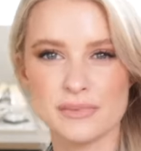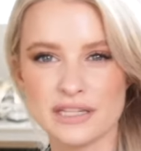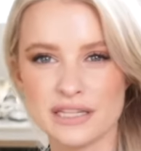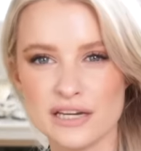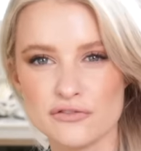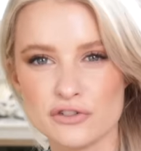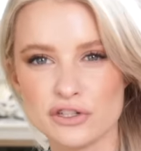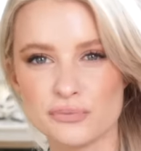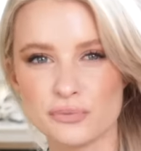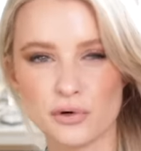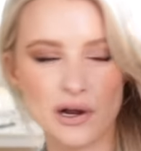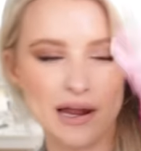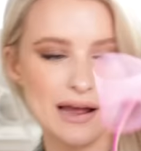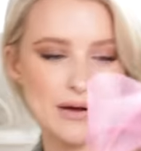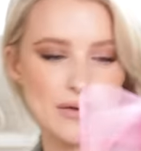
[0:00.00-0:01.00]
mean, they've just
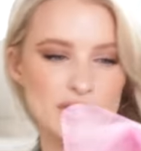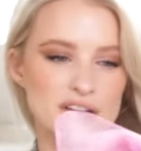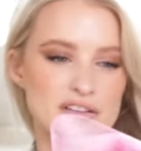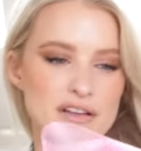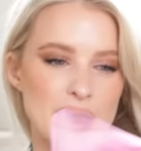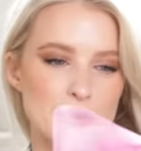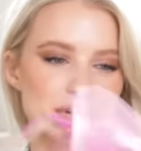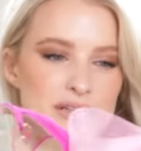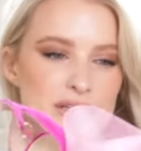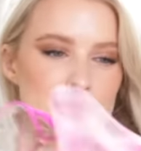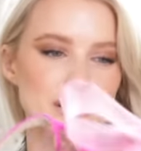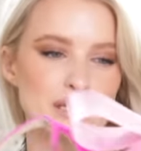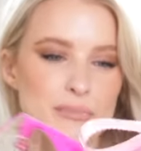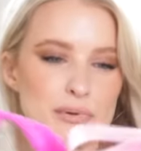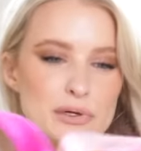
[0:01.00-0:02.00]
brought out this
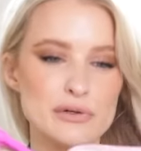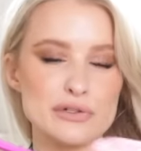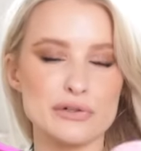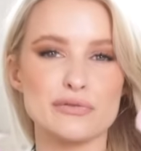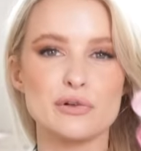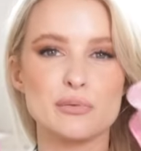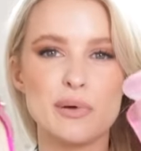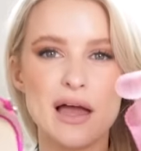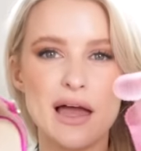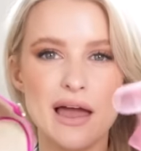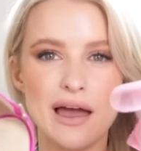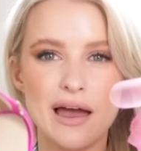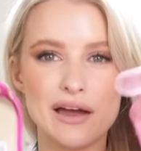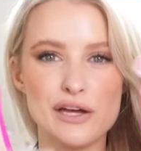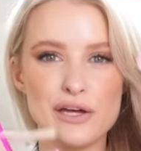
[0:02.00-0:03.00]
absolutely beautiful
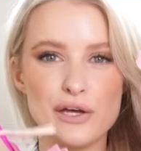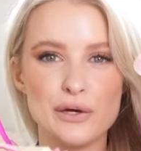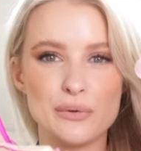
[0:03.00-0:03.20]
pair,